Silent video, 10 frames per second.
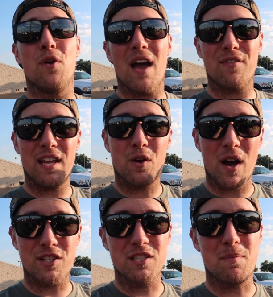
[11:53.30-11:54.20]
If you have any
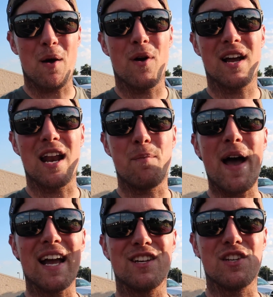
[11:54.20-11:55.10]
questions about what kind of
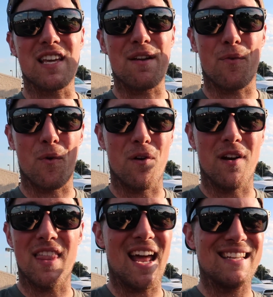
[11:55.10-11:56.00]
packages I've
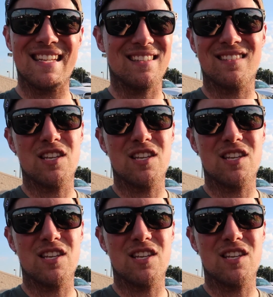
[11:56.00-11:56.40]
ordered that I didn't